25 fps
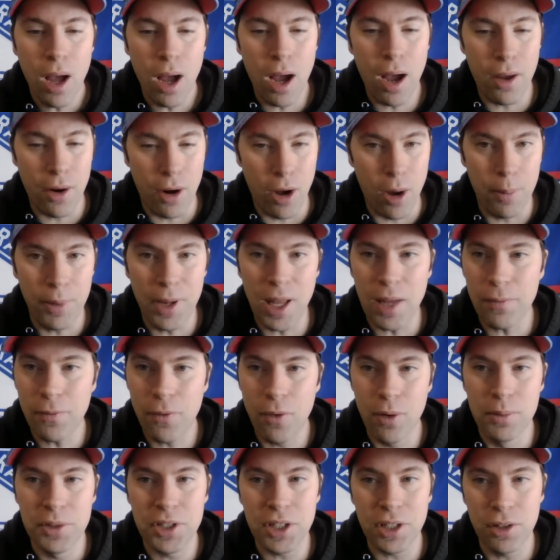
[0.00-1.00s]
on all
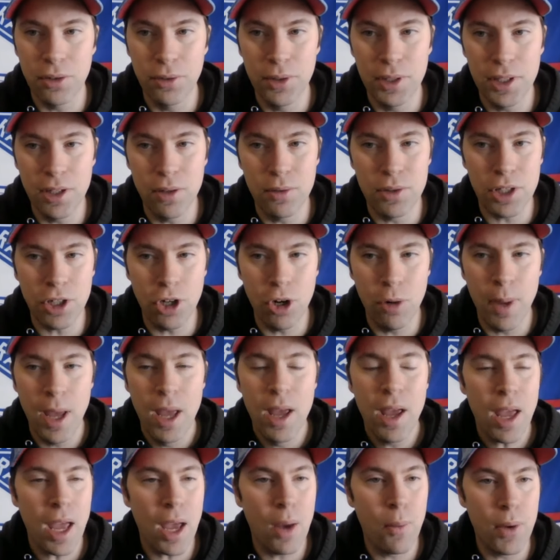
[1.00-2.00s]
platforms, including YouTube.
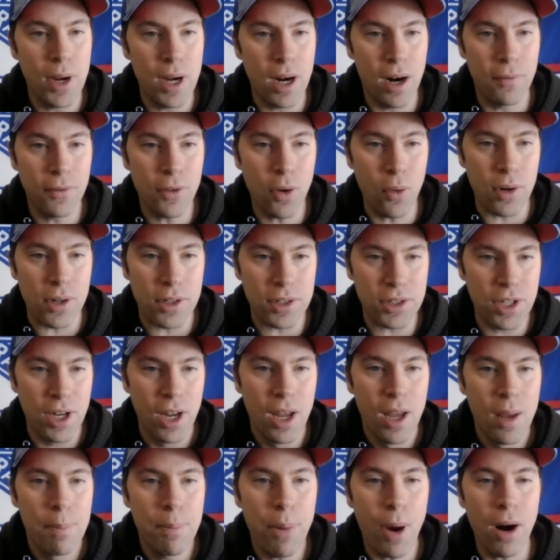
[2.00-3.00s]
And we are, of course,
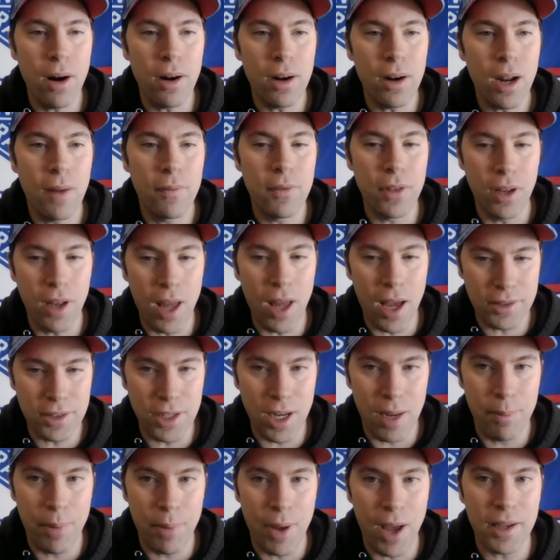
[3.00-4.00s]
part of the Locked
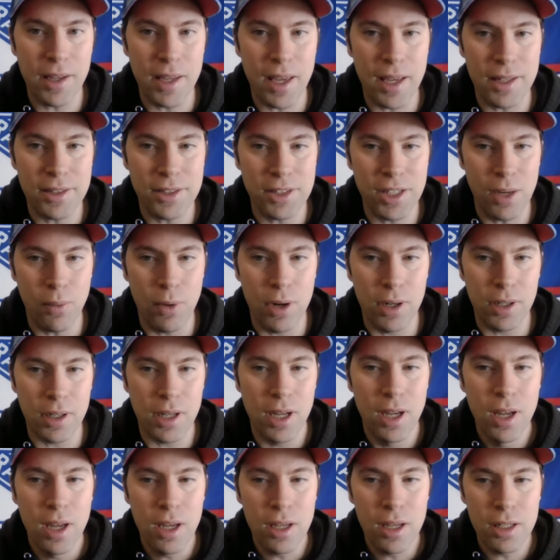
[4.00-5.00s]
On Podcast Network,
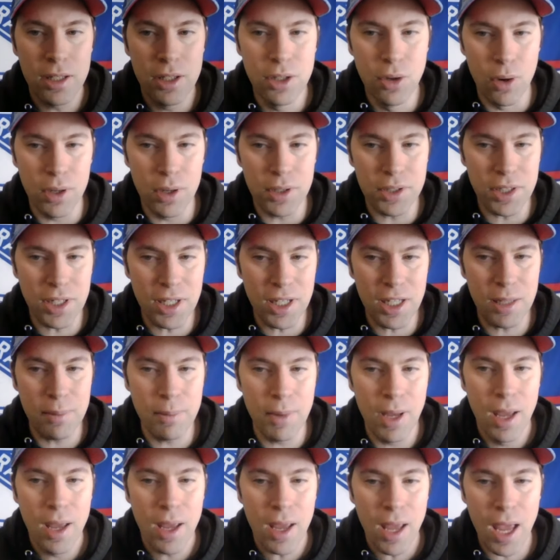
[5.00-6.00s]
your team
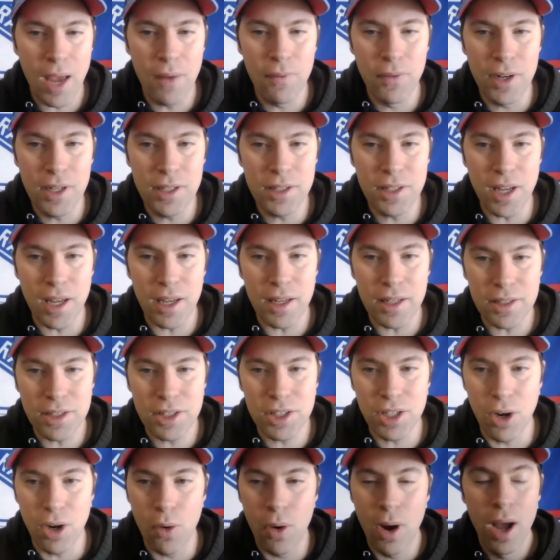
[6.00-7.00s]
every day.
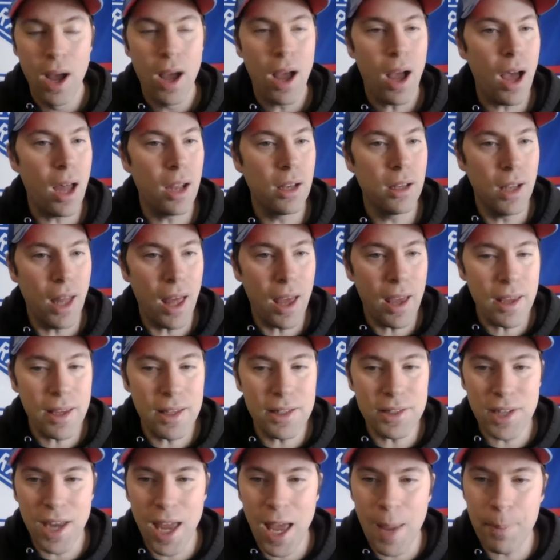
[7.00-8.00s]
So a lot
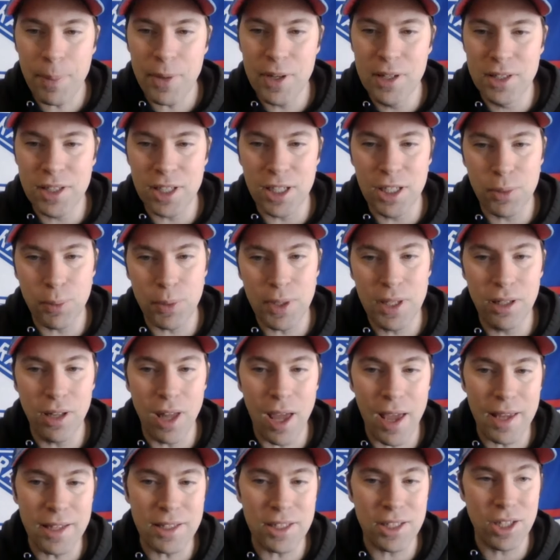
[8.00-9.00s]
has happened since we
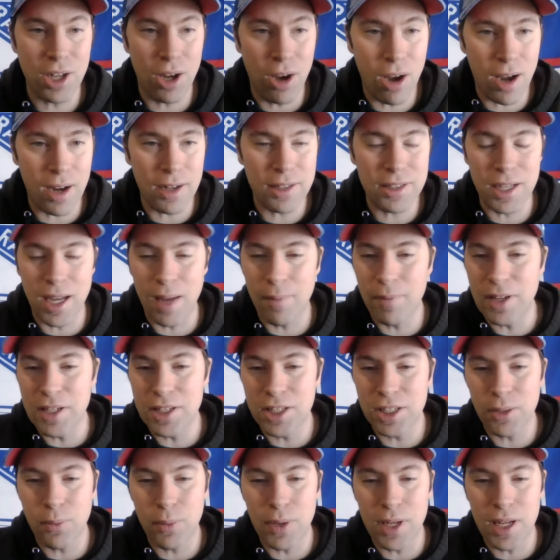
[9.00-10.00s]
last talked.
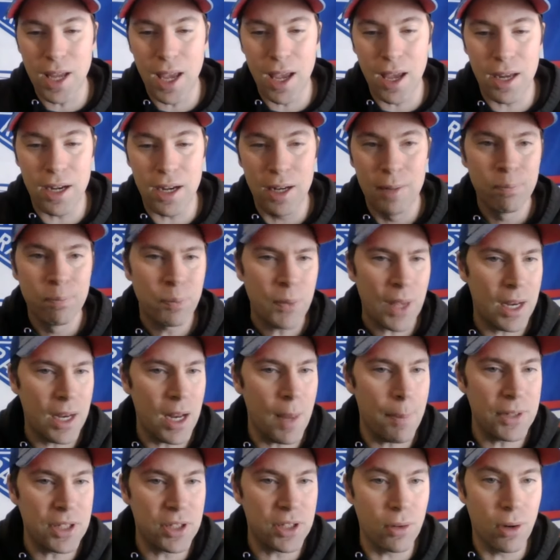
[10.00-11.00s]
Obviously, we had an
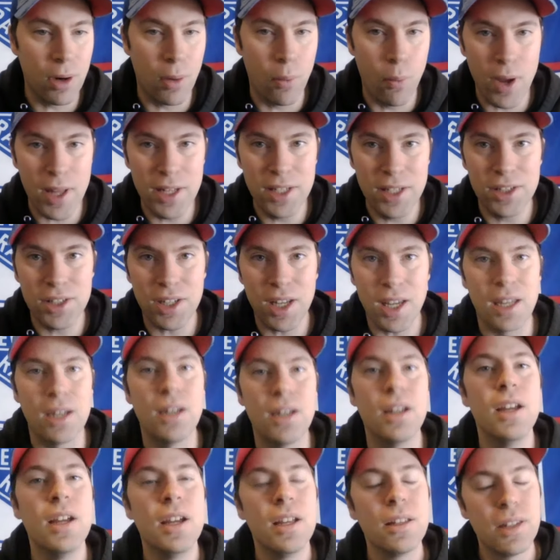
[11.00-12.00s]
episode on Wednesday, and
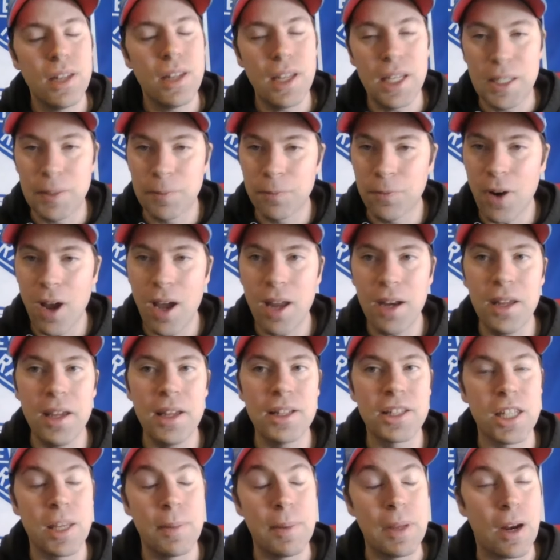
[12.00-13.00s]
today's Friday.
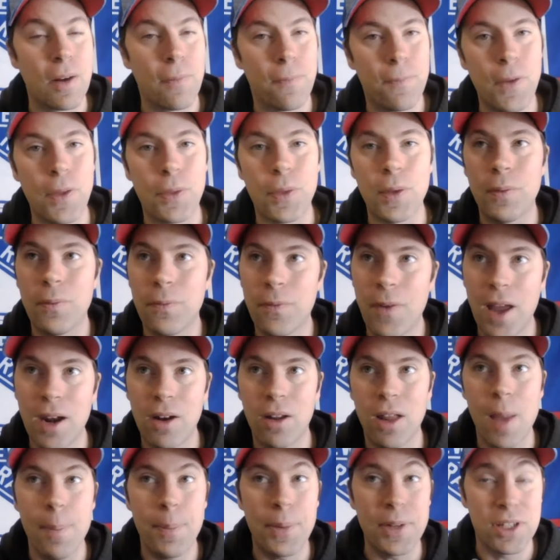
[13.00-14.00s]
It's going to be our 5th and
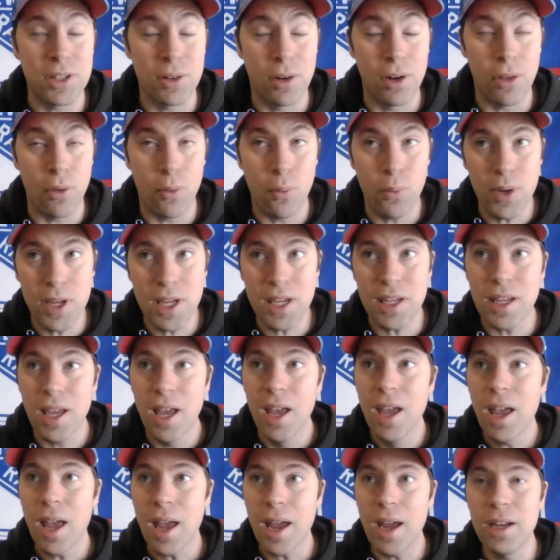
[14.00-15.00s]
final episode of the week.
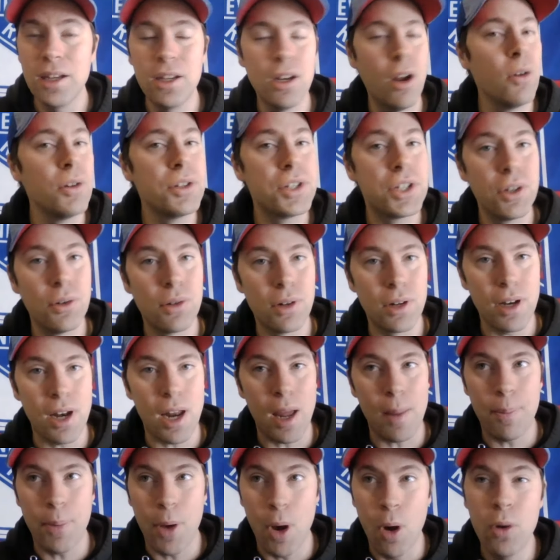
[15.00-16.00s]
And no sooner did
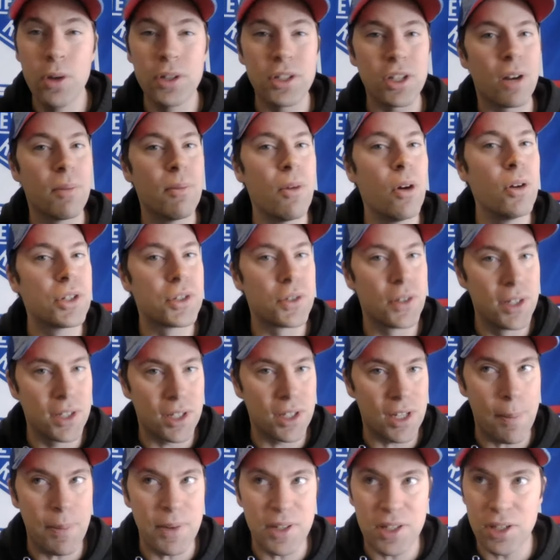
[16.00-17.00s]
I post our most
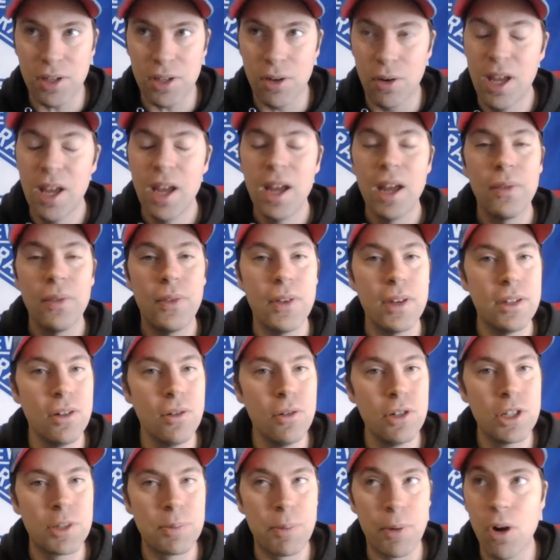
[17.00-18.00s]
recent episode, the
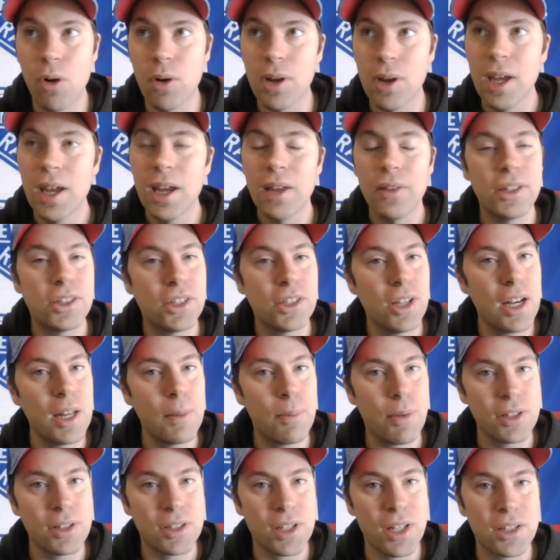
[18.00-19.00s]
news broke that Jonny
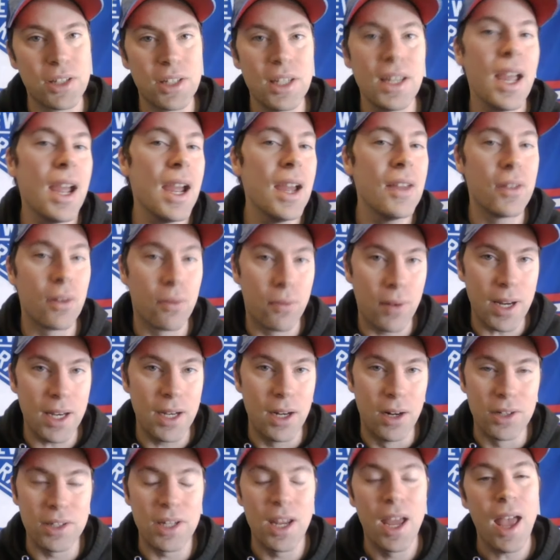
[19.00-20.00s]
Brodzinski and the
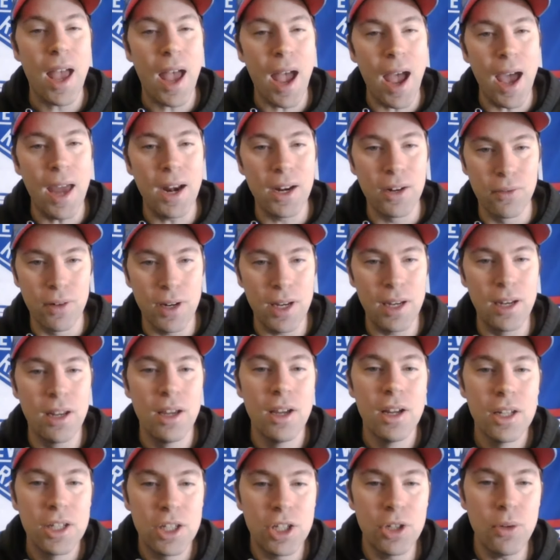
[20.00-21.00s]
Rangers had agreed
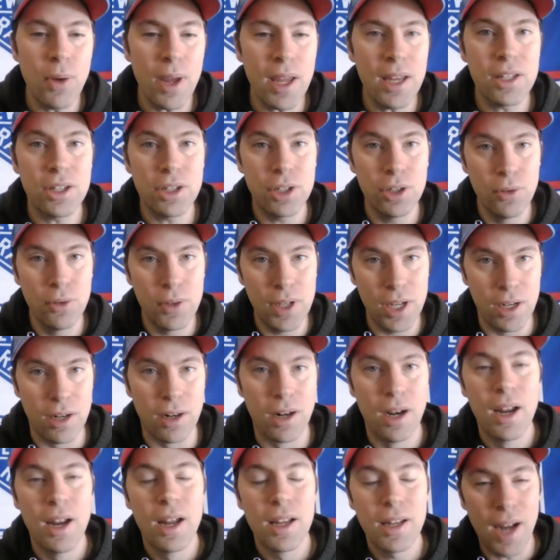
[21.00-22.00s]
to a
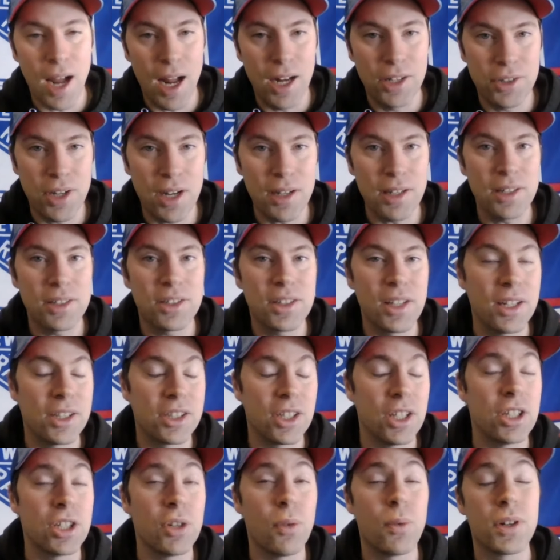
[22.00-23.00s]
2-year contract
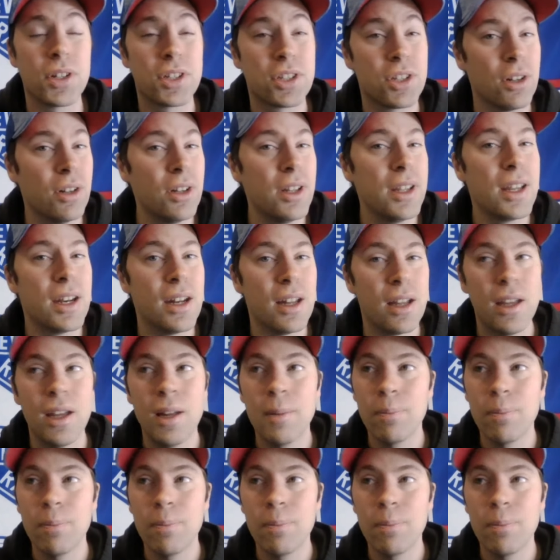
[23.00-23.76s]
extension. So we're certainly going to